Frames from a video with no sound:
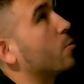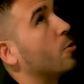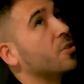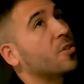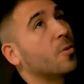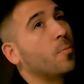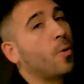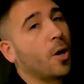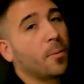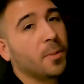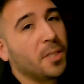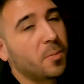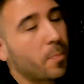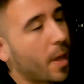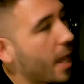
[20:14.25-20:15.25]
storage
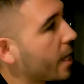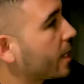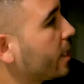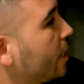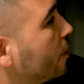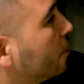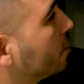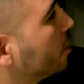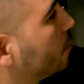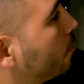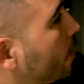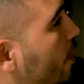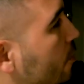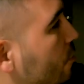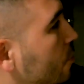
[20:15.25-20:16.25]
compartments back here in the
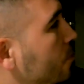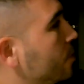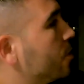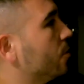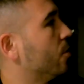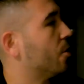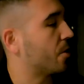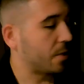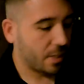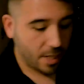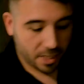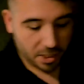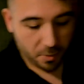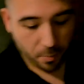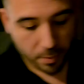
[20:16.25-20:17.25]
bedroom. So look, nice